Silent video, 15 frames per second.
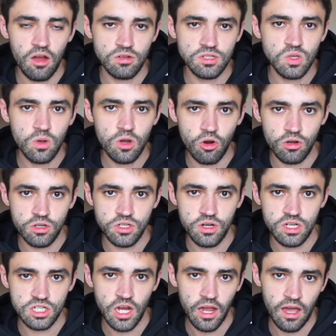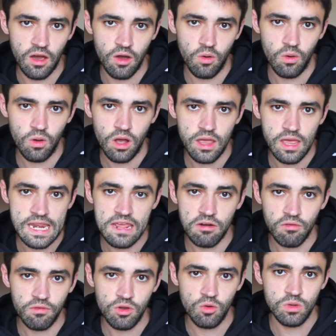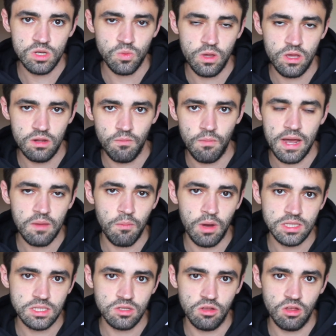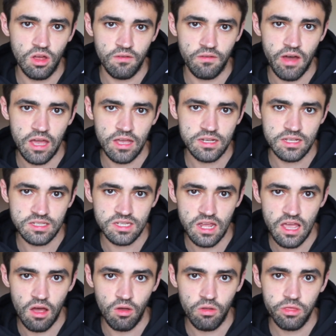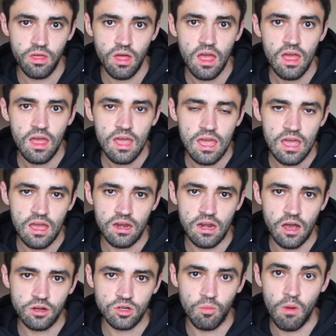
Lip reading: I'd also encourage you to check out an interview between Mike Munsell of High Intensity Health and Dr.